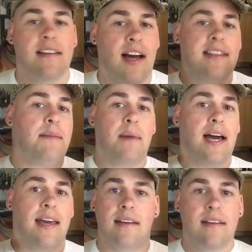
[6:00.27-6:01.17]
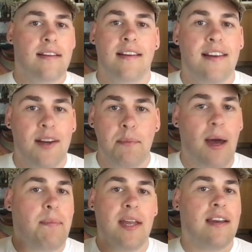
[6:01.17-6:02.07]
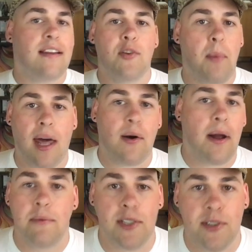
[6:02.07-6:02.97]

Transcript: Not that my opinion doesn't matter. I'm just